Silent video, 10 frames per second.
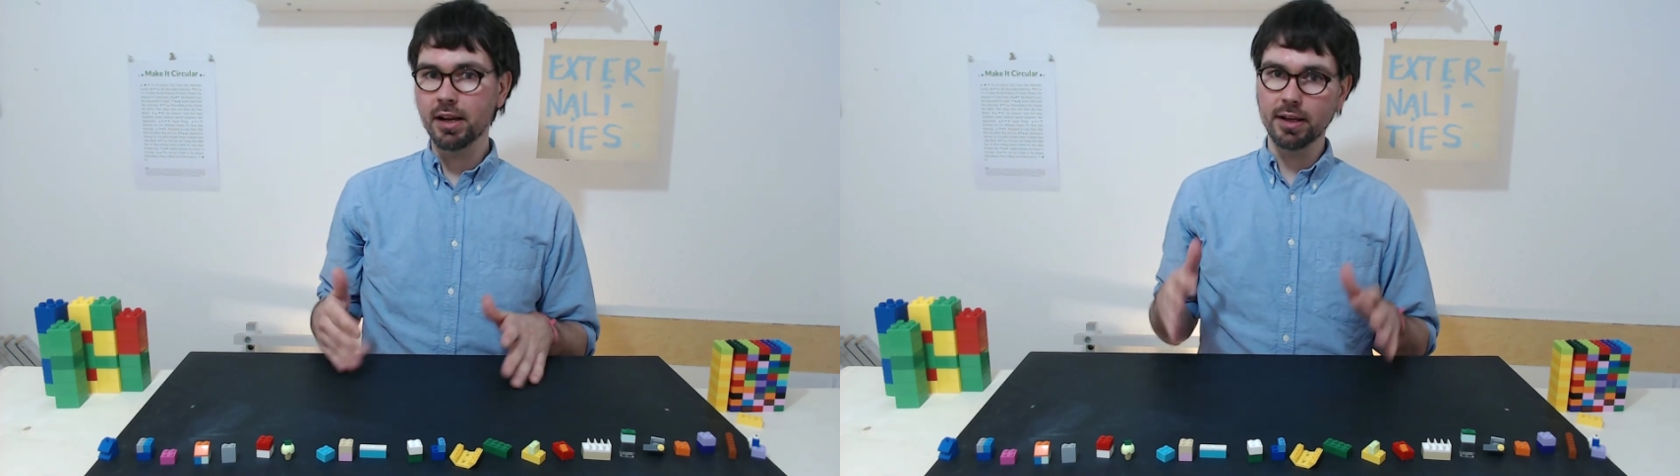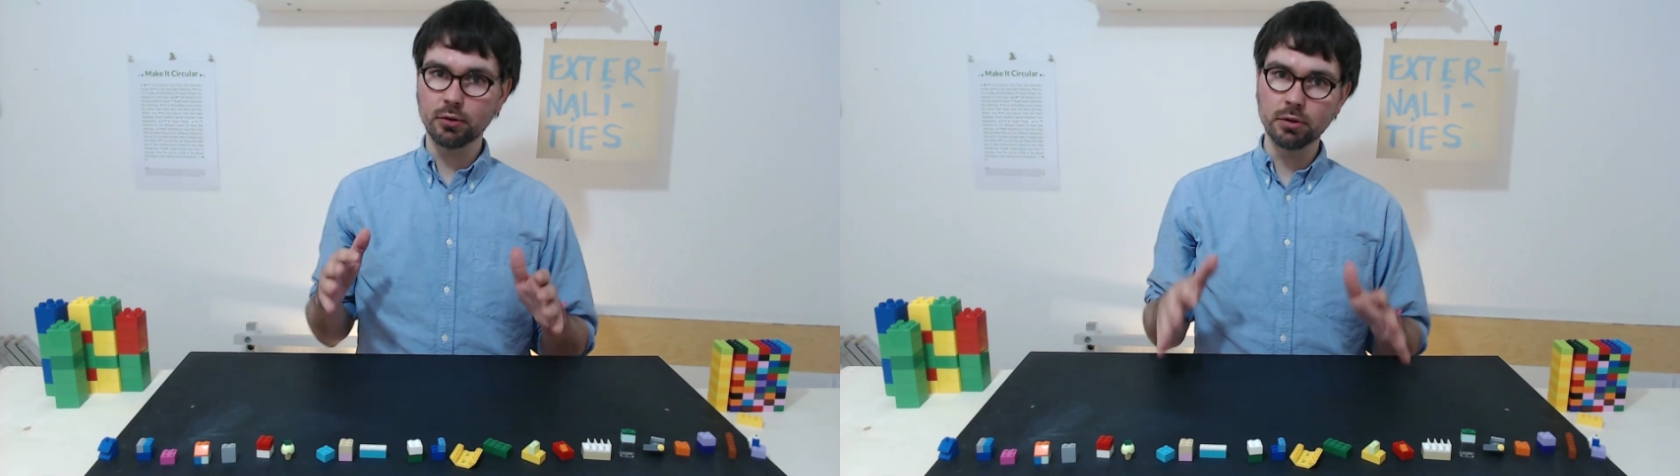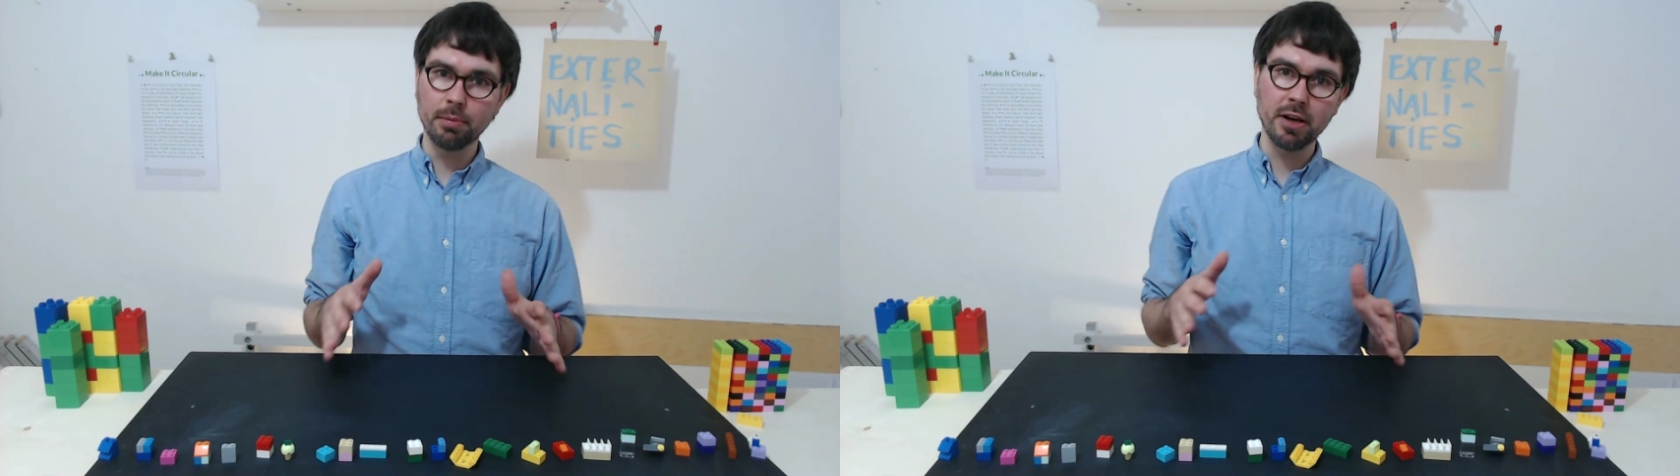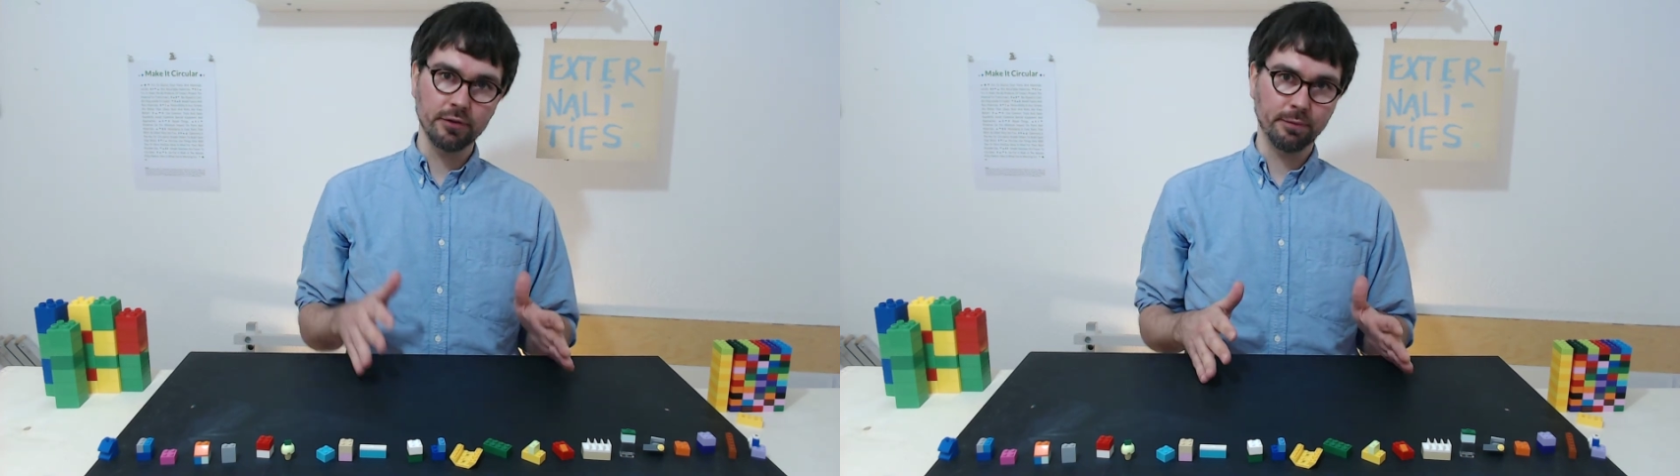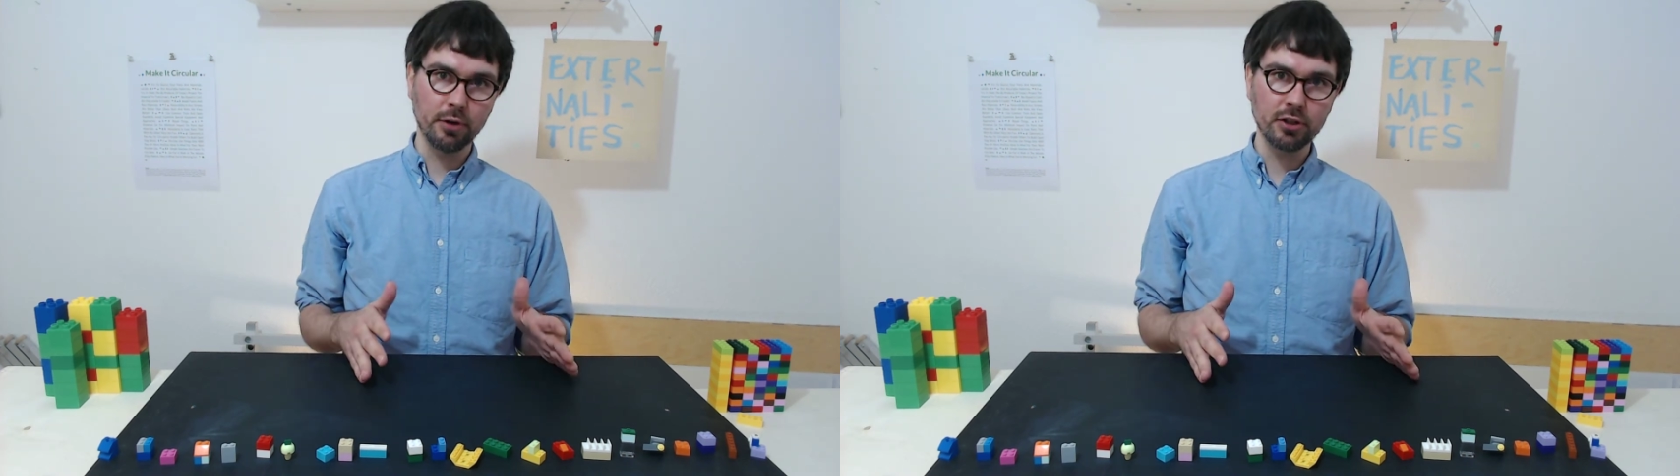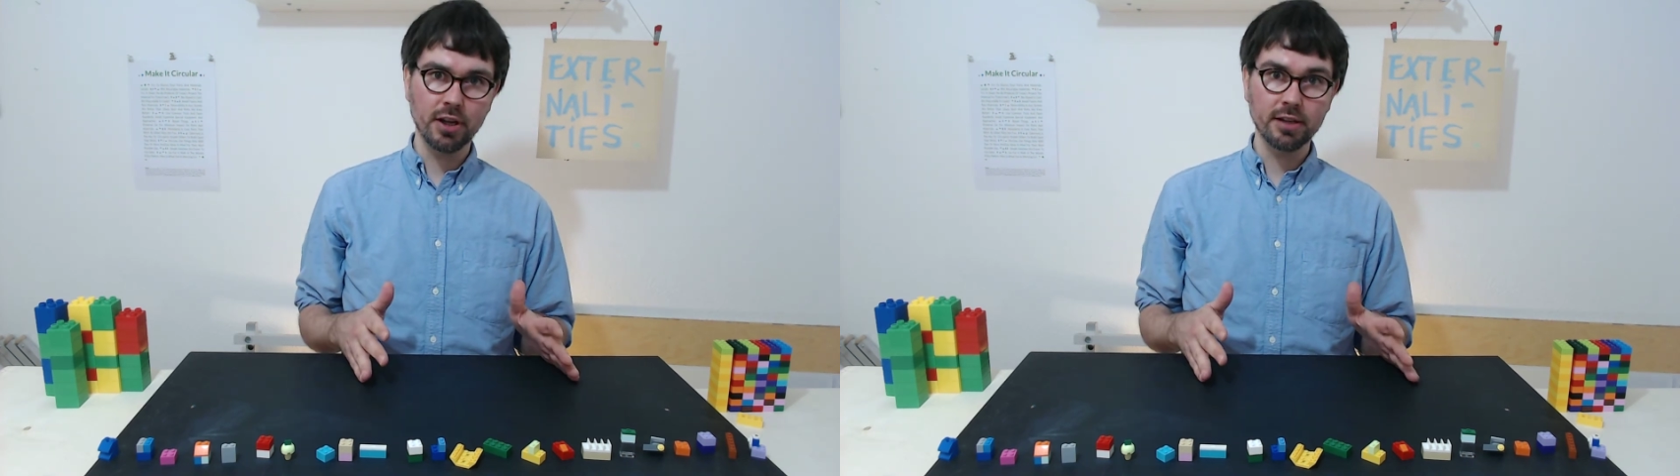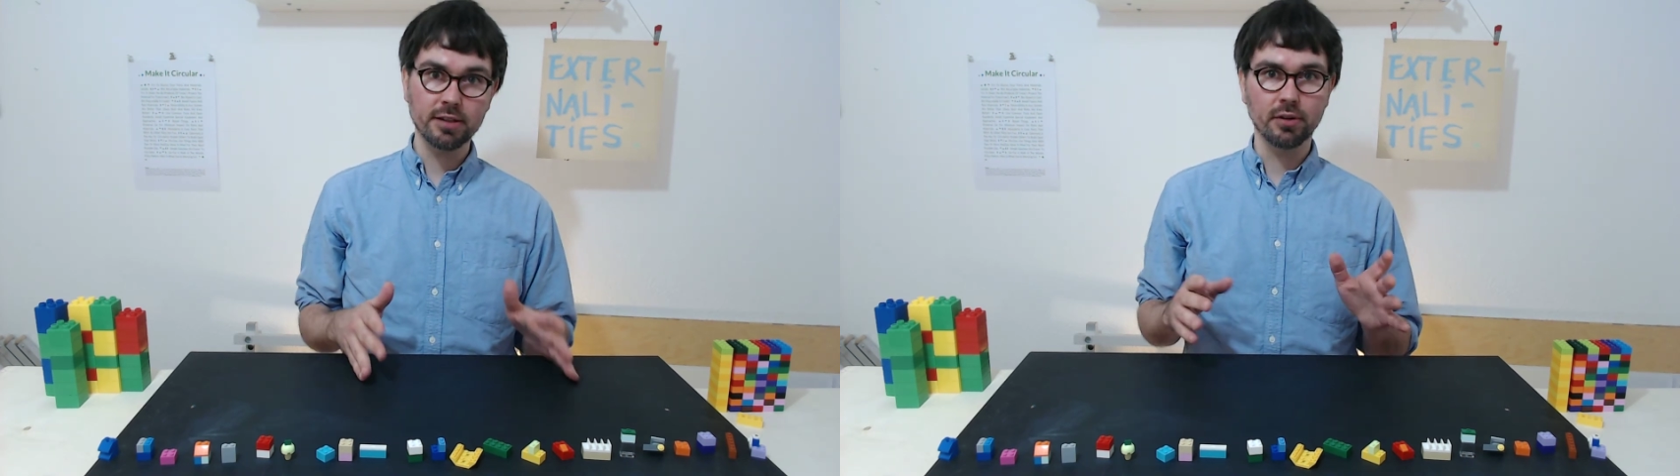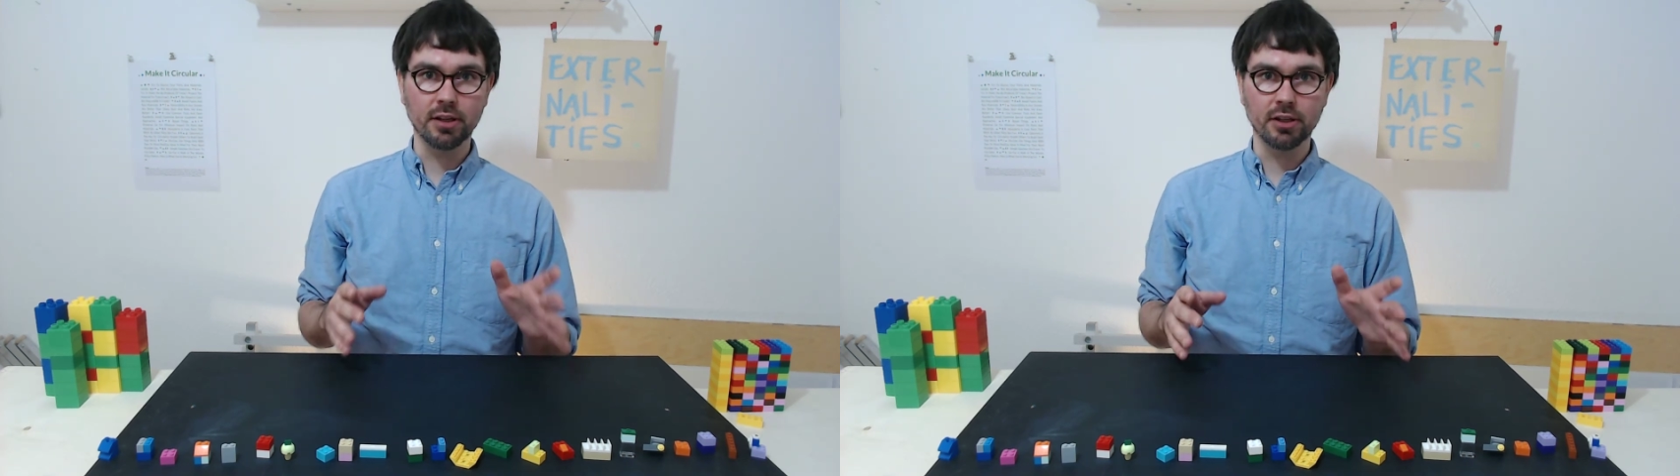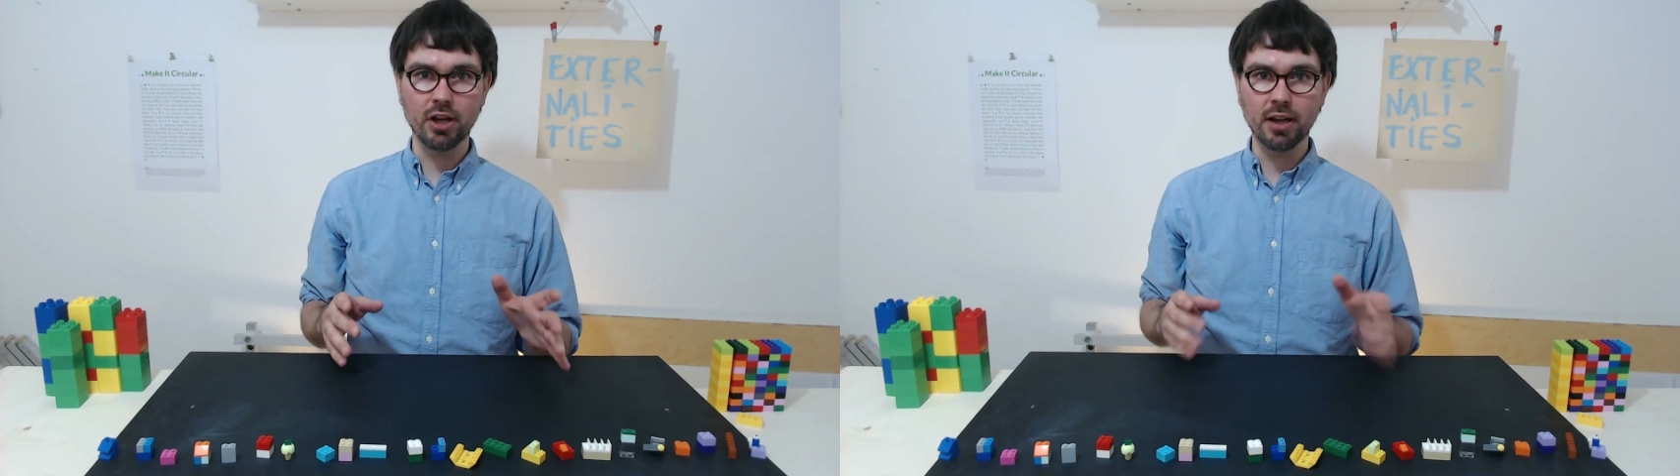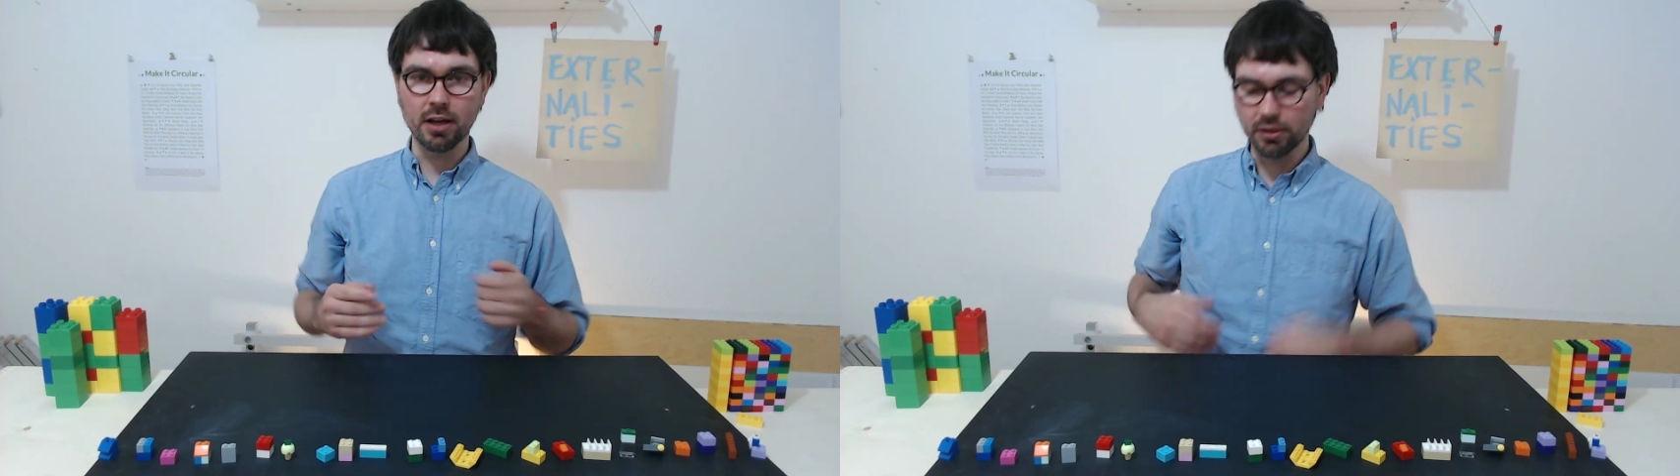and I do a bunch of projects you can
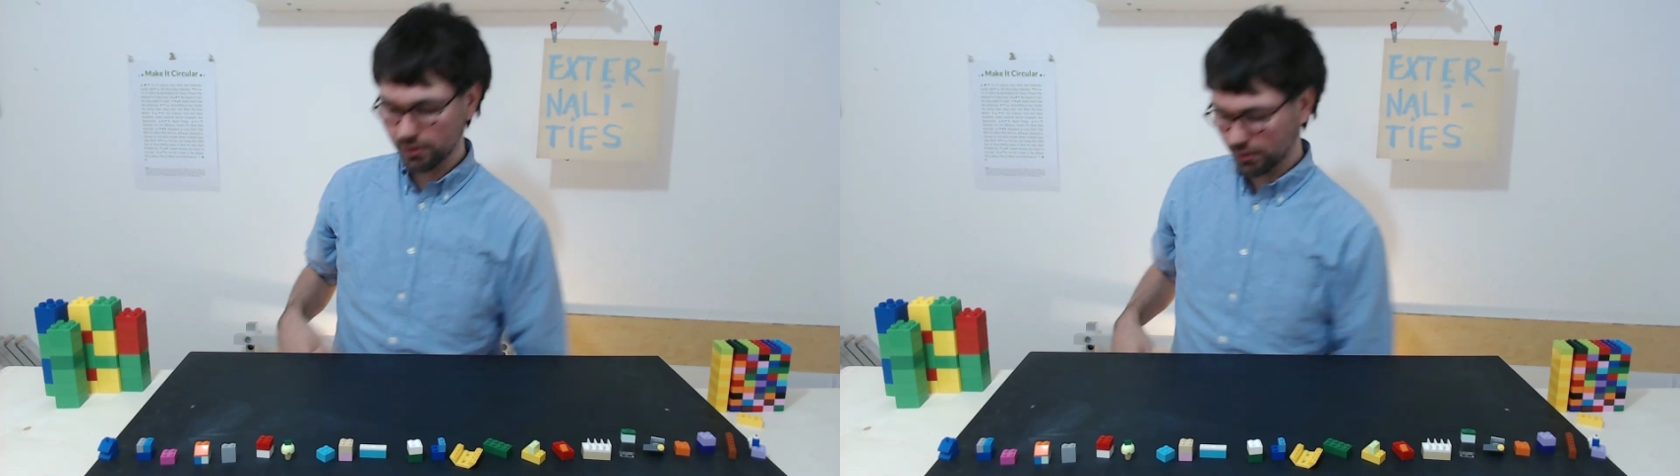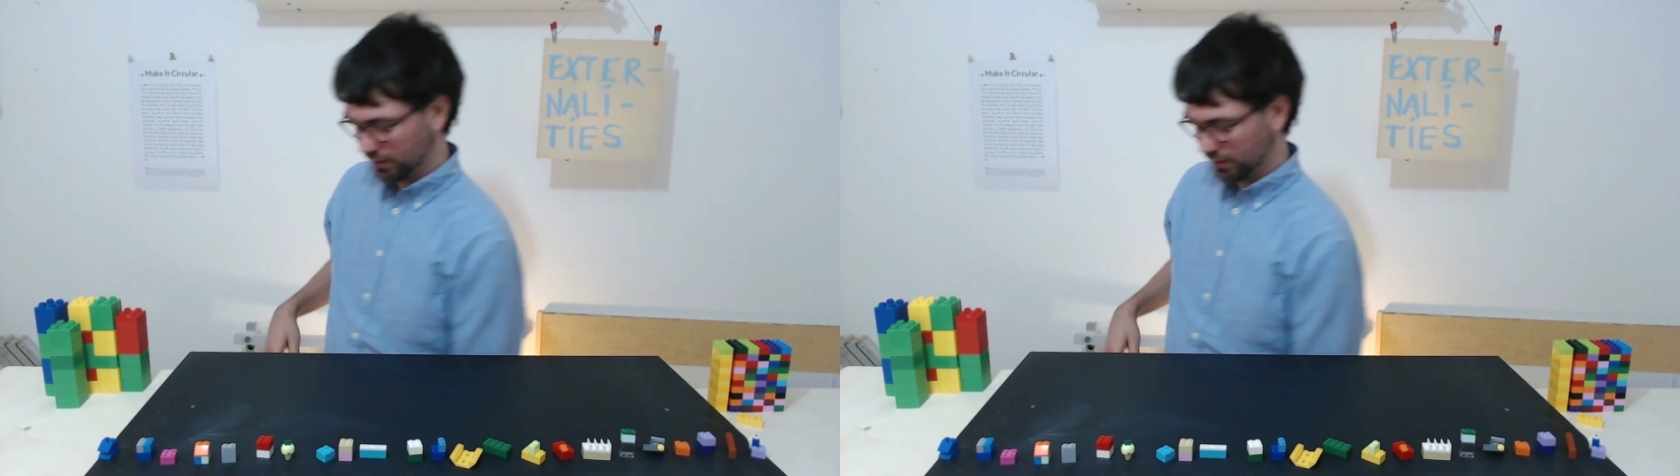check out